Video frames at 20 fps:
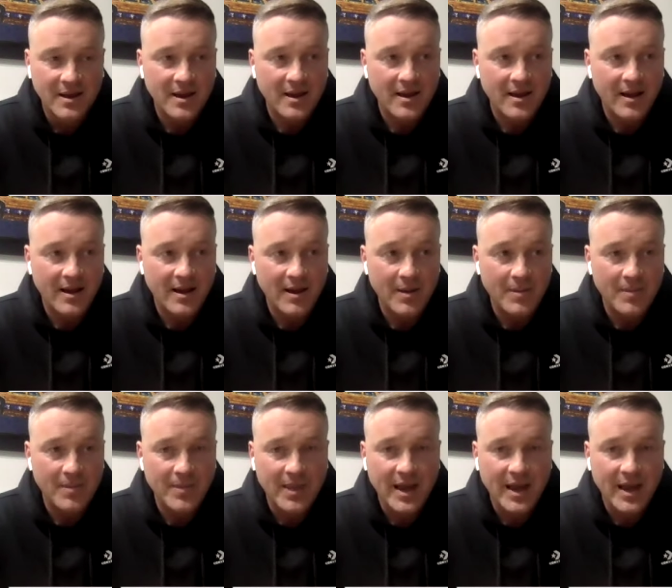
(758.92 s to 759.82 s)

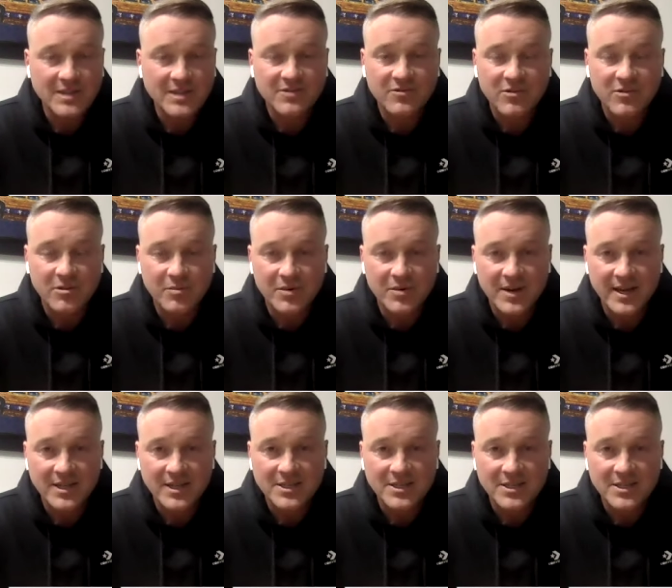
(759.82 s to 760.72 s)
As for a
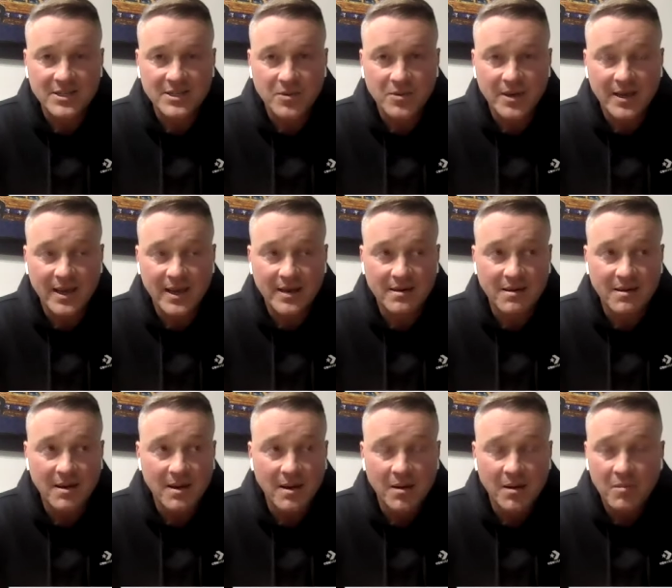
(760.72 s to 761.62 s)
prediction this weekend,
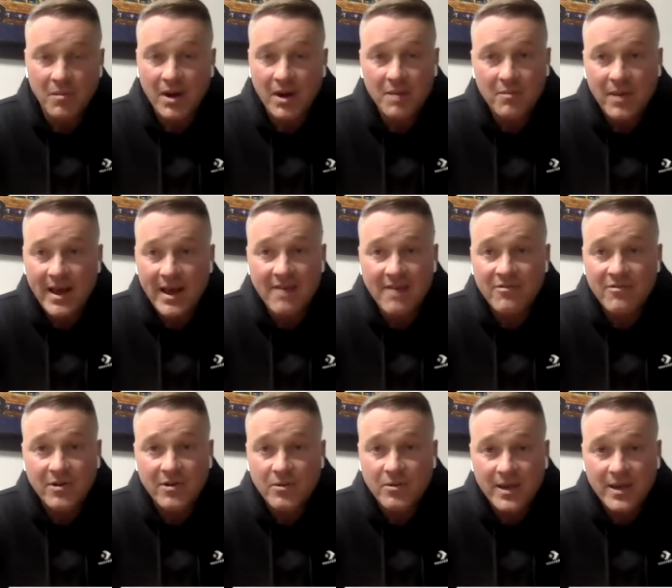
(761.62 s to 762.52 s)
my bet
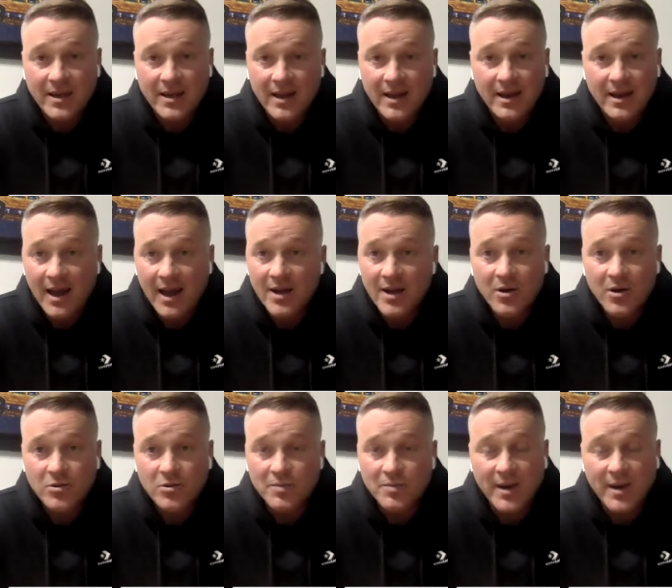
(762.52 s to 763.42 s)
every weekend, I
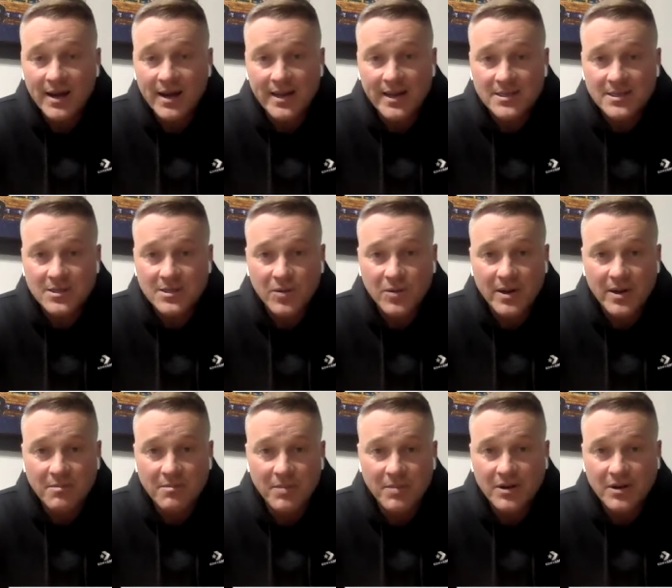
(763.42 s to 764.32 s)
always back Leeds to
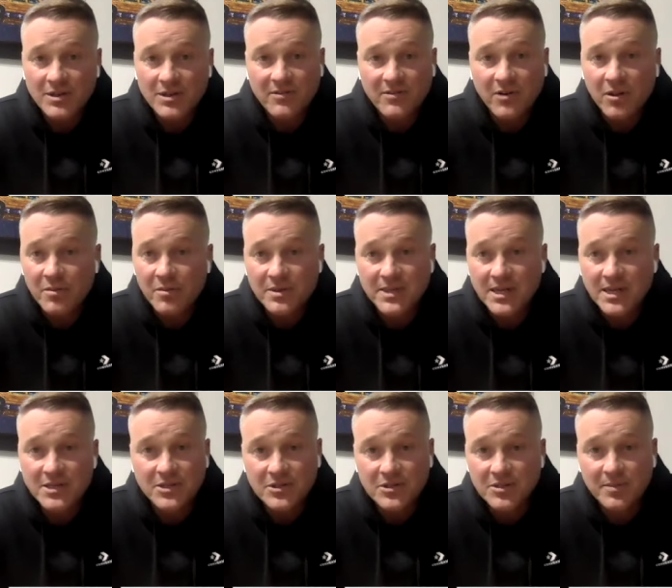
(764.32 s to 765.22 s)
win because they've got the
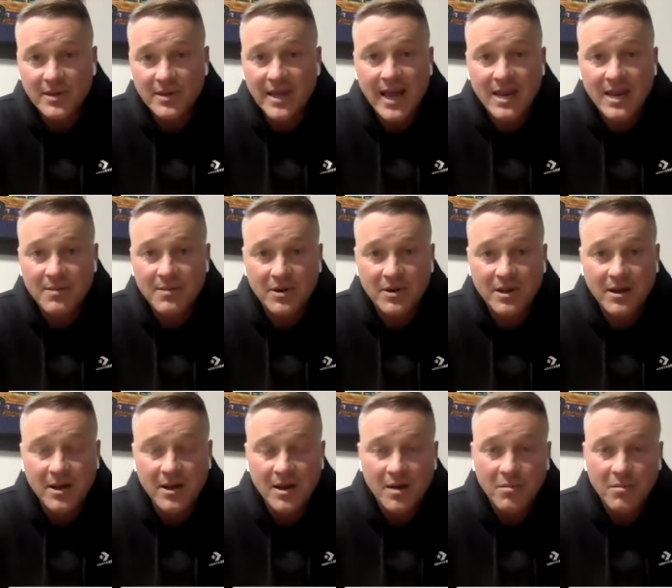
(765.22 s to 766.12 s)
potential to beat anybody,
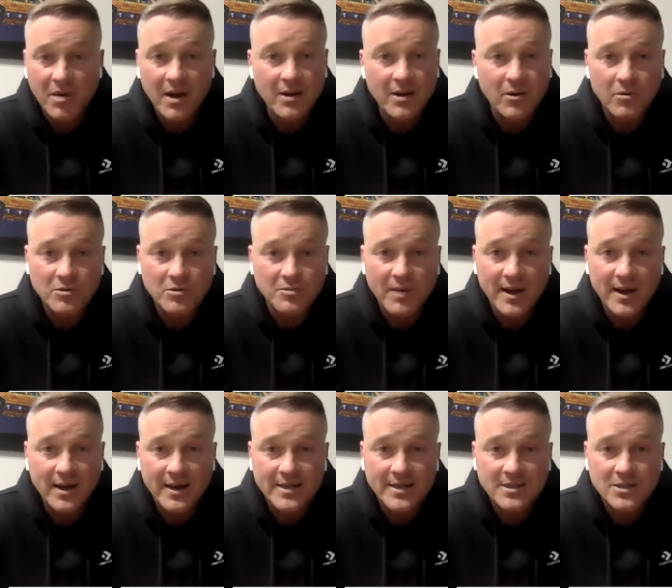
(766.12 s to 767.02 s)
but I always back
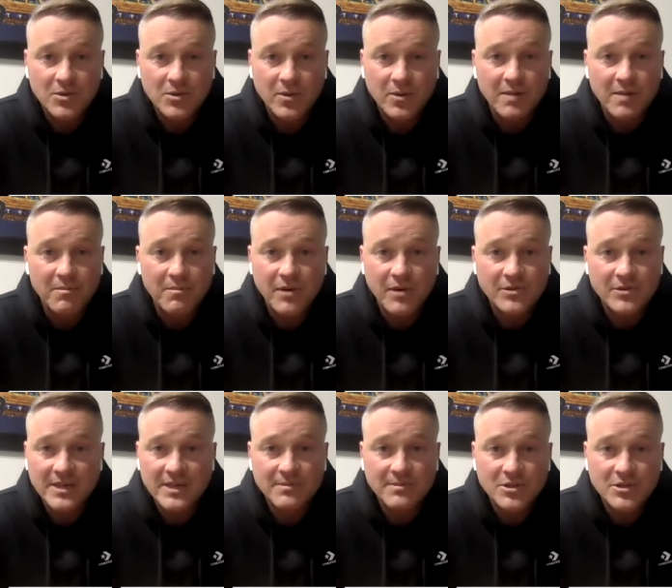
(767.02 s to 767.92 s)
Leeds to win and both
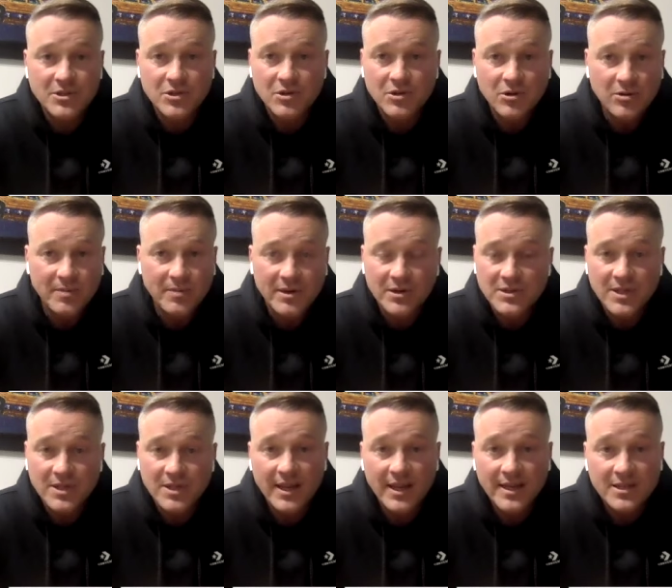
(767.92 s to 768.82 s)
teams to score because
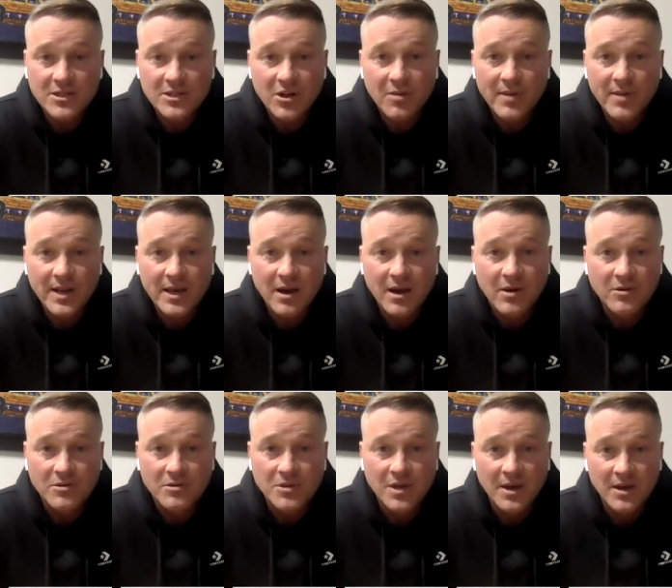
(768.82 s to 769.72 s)
they leak so many
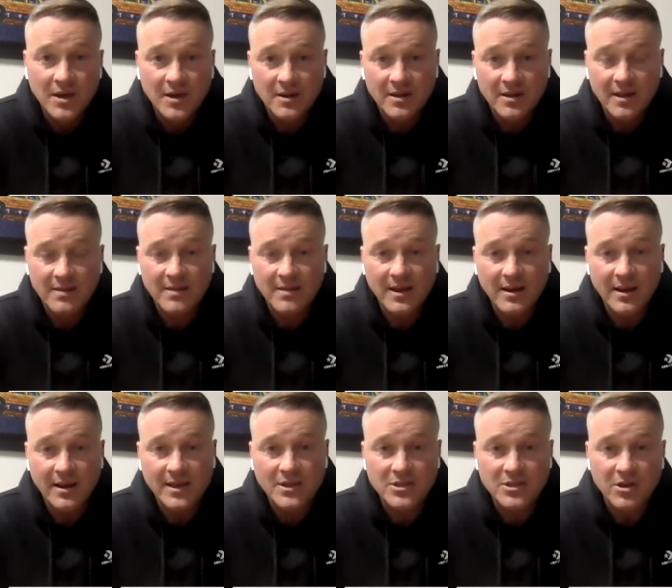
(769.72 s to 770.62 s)
goals. They
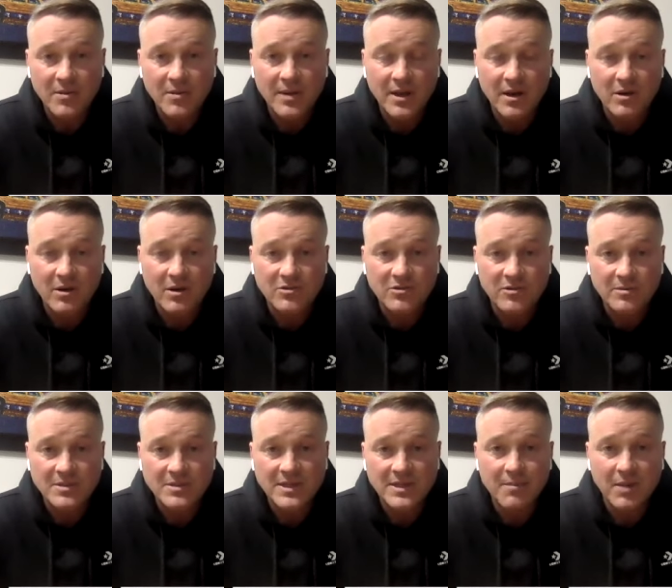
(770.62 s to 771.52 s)
leak so many goals
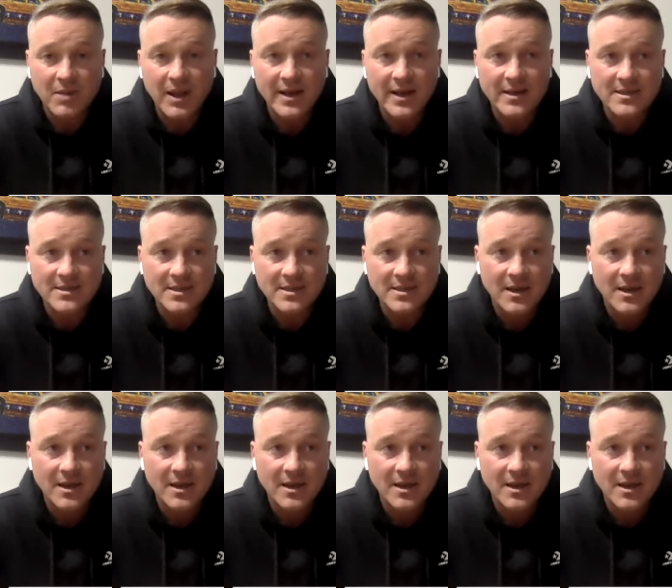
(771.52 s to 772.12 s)
from set plays